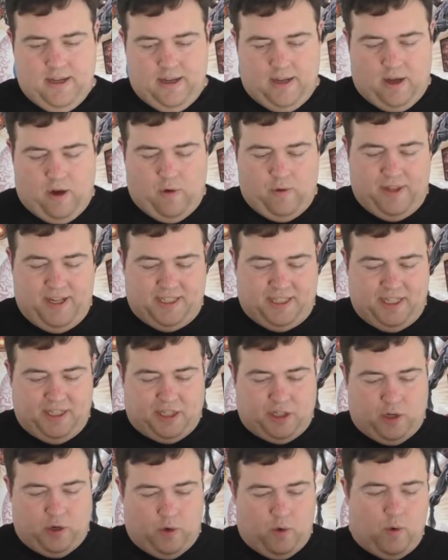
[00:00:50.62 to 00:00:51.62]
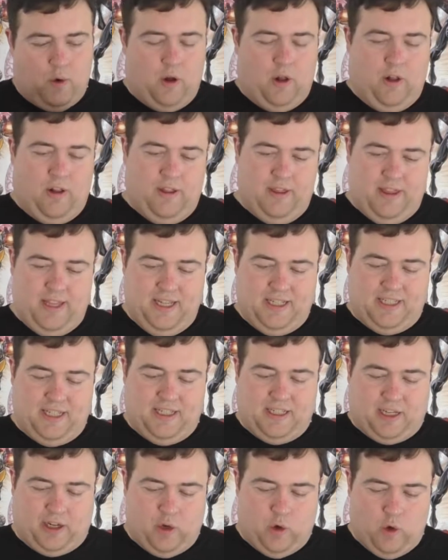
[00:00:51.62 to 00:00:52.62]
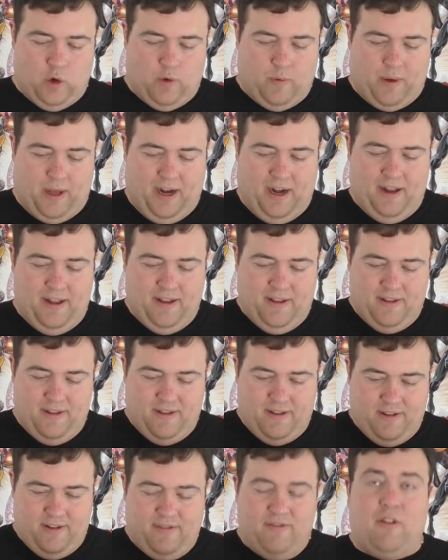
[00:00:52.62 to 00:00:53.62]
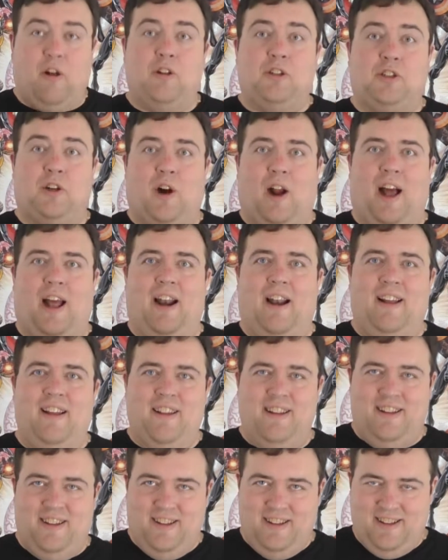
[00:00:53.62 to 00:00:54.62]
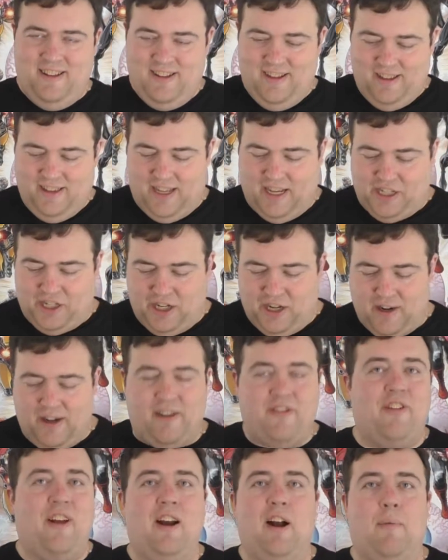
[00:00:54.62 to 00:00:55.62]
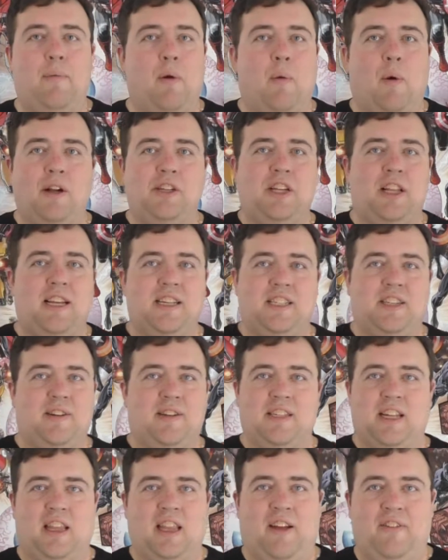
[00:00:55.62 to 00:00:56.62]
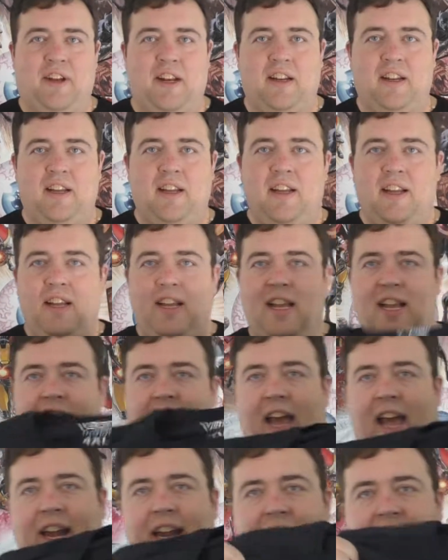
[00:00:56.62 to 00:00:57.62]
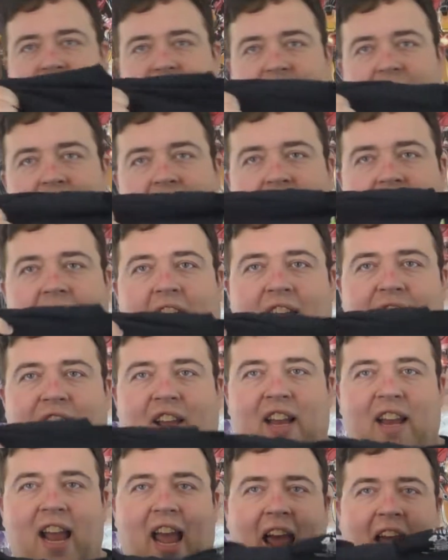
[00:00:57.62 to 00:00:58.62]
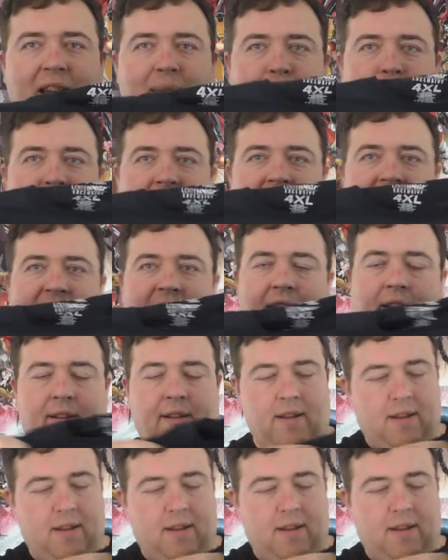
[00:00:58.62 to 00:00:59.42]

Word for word: Oh, this is cool. This is a cool one. Voltron, Legendary Defender. I've been watching that series. I love it. And it's uh, kind of an 8-bit